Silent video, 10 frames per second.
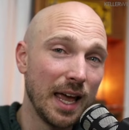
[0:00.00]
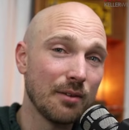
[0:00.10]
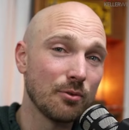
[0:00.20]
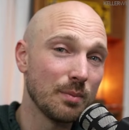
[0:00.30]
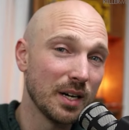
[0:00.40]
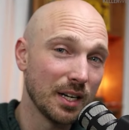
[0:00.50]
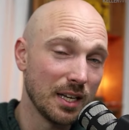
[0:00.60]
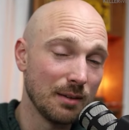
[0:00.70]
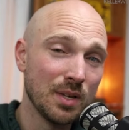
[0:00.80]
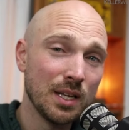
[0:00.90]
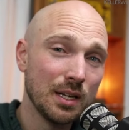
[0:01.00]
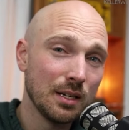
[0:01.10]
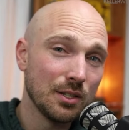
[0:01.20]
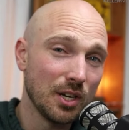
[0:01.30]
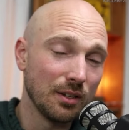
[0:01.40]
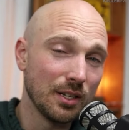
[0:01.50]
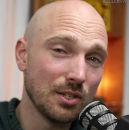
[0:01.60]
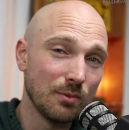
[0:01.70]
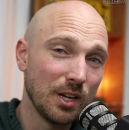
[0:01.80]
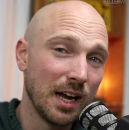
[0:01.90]
everybody
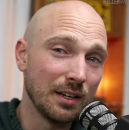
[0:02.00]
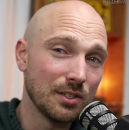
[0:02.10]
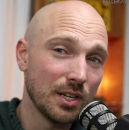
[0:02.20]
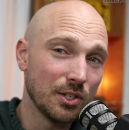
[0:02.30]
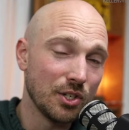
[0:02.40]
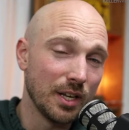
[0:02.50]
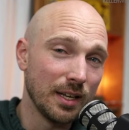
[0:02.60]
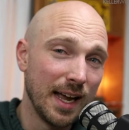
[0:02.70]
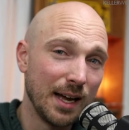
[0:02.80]
suddenly got into such a